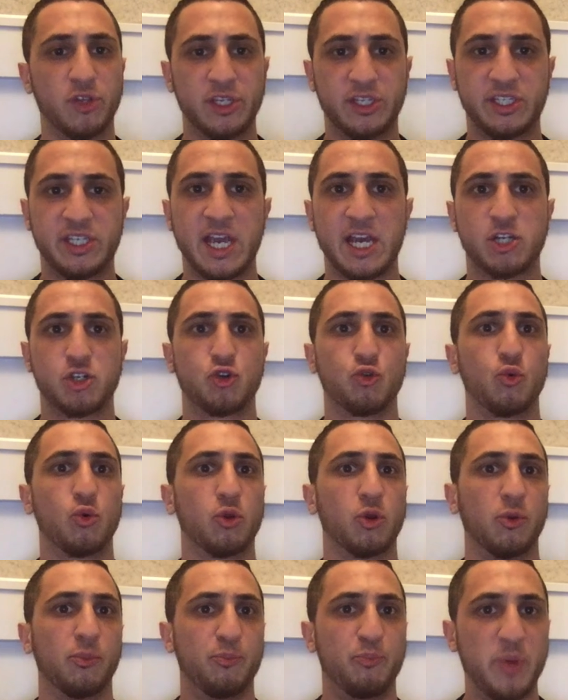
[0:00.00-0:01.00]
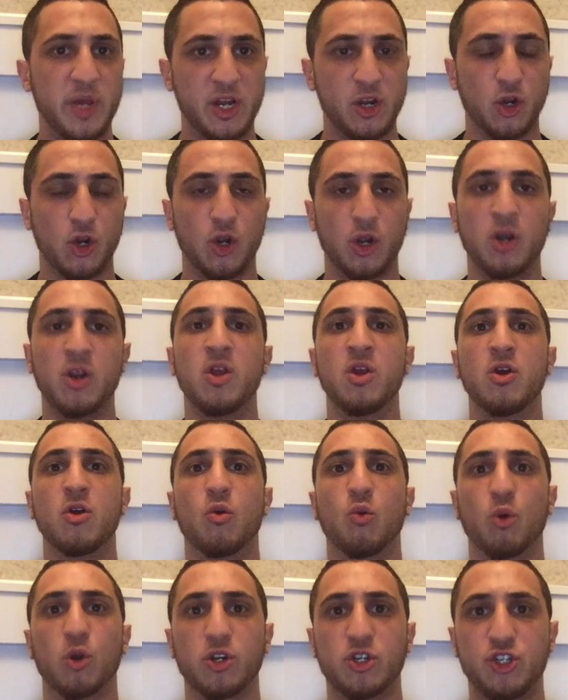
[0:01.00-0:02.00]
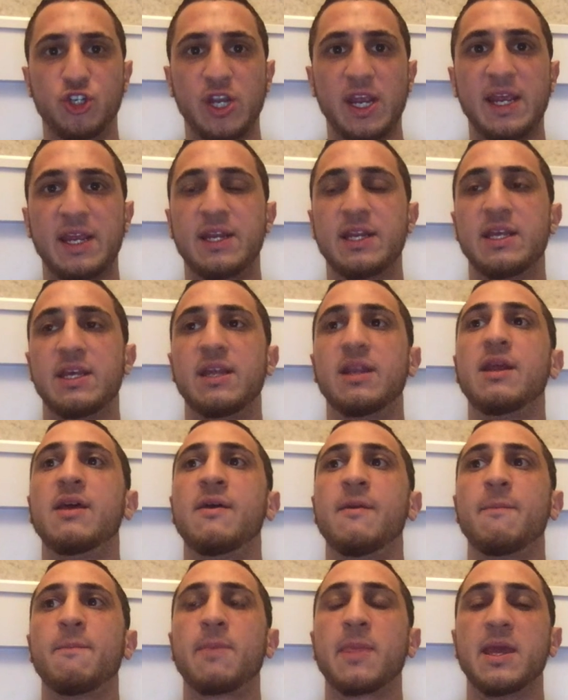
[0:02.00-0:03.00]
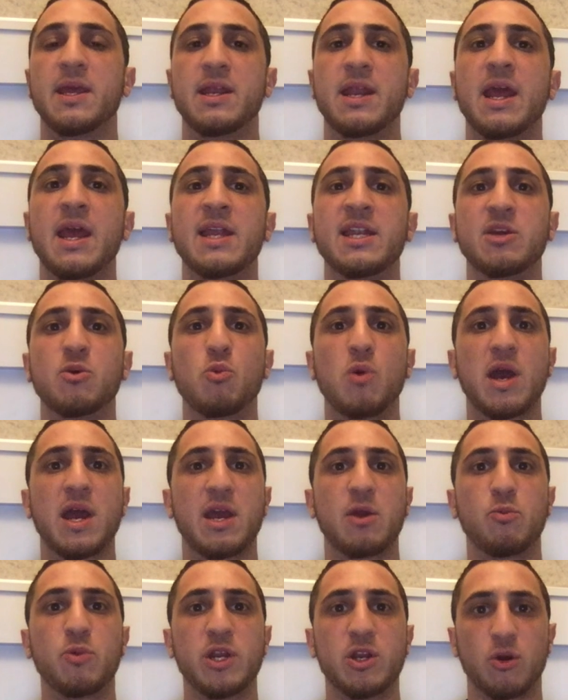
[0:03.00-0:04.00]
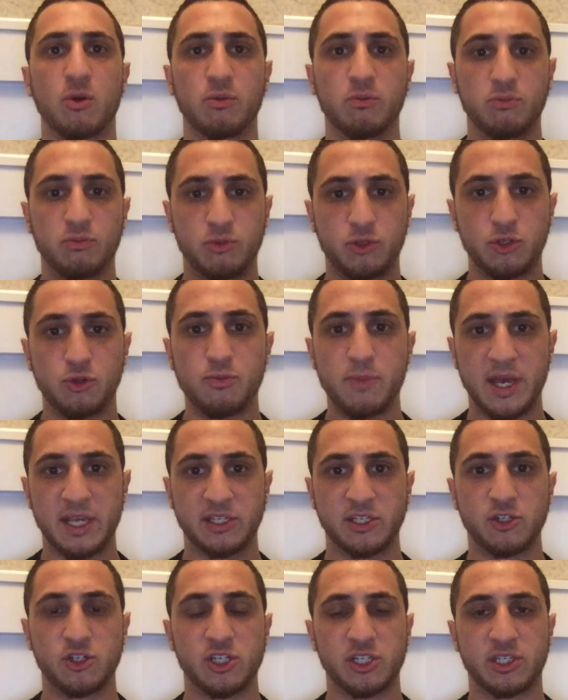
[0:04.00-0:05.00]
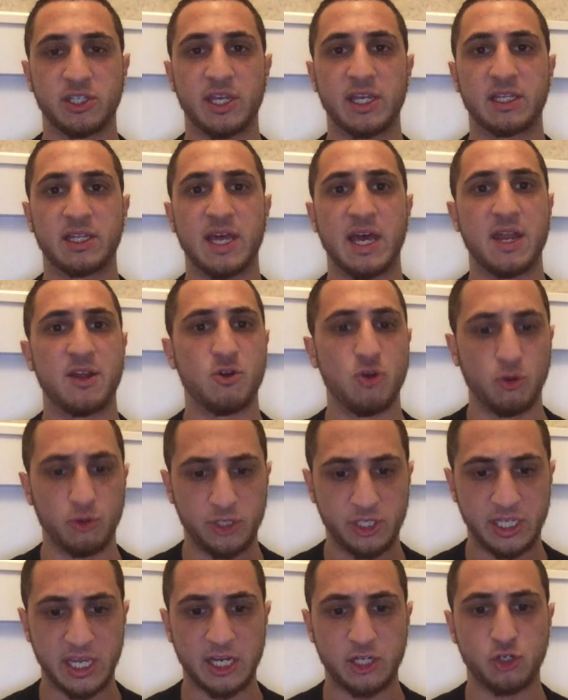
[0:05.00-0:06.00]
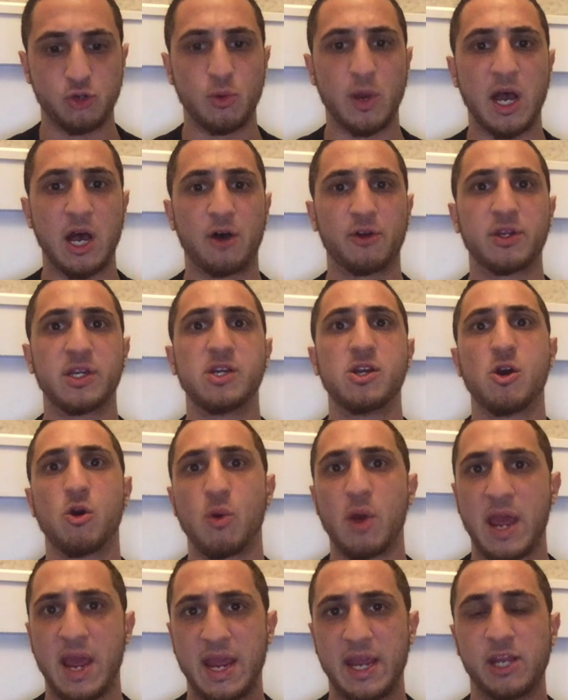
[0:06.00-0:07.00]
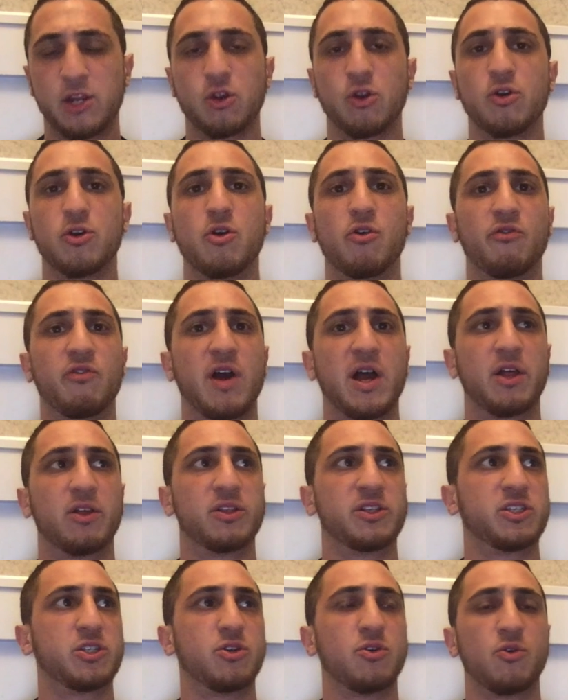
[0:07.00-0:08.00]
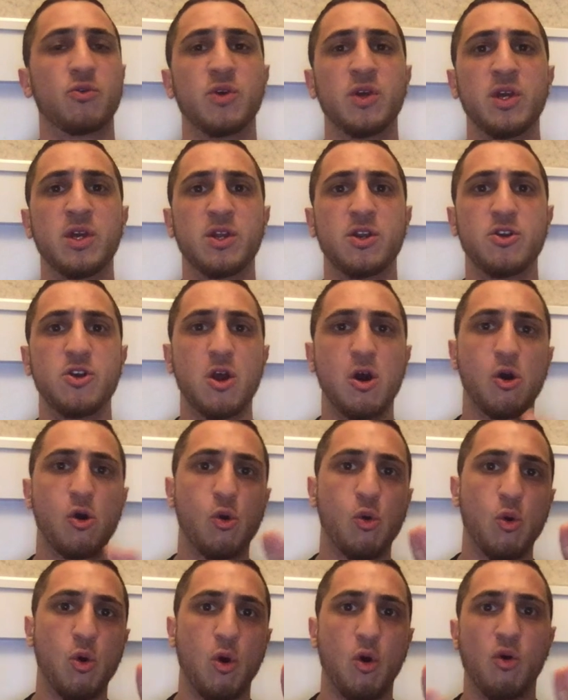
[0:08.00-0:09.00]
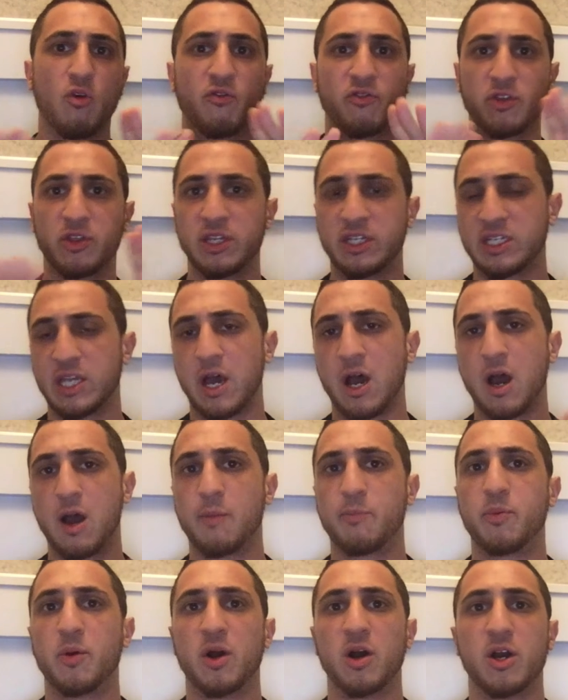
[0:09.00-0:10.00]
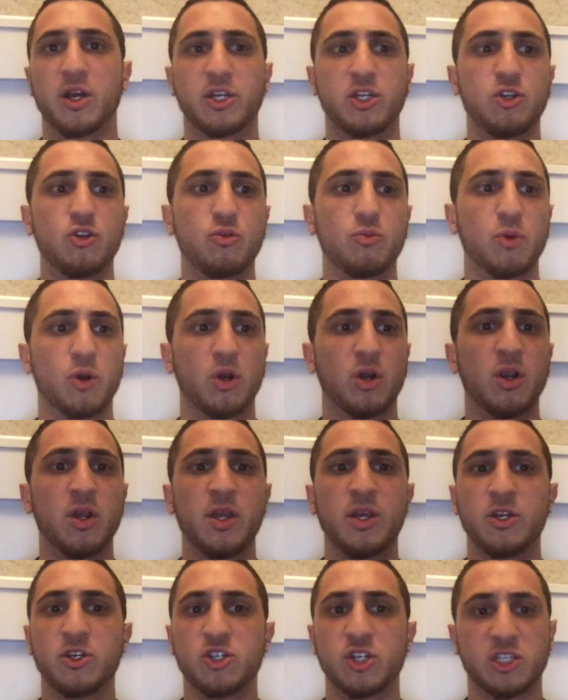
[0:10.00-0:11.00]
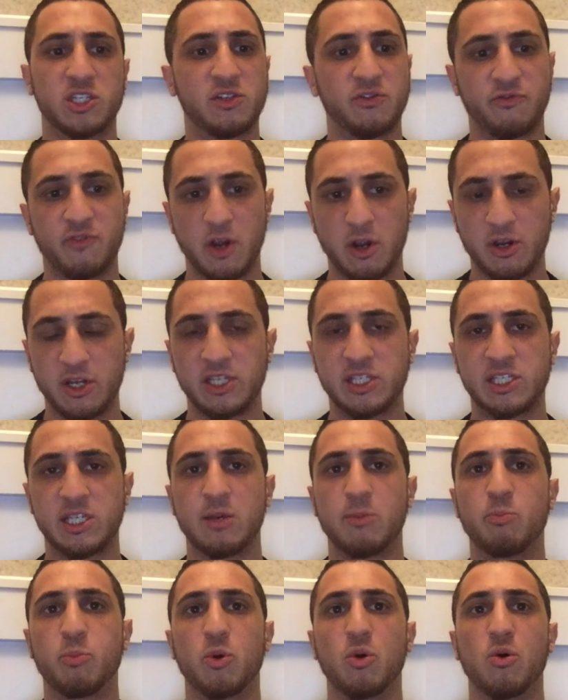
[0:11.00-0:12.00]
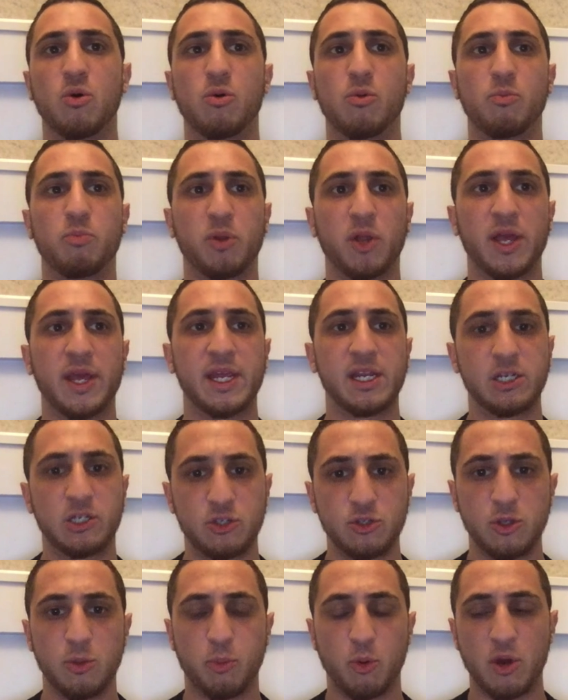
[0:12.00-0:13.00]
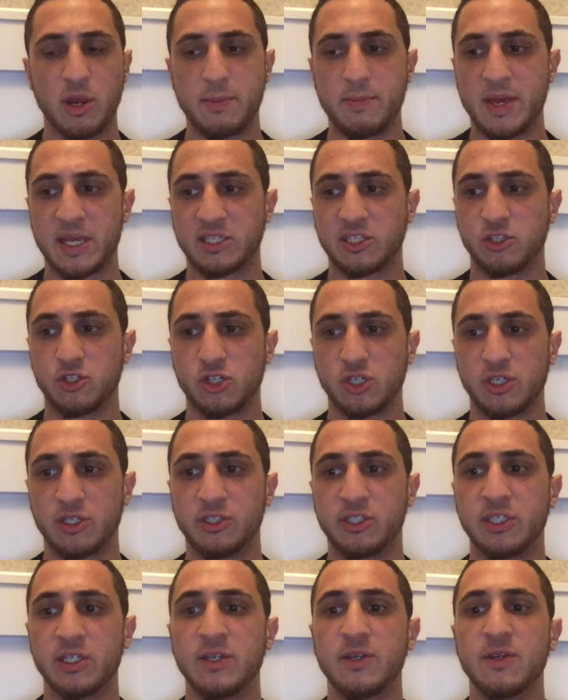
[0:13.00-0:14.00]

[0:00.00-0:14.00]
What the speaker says: sexual or bitter or jaded in any way. We don't do messages like that. No sexuality, no anger, no violence, no over-the-top humor. Just very simple, plain, to-the-point messages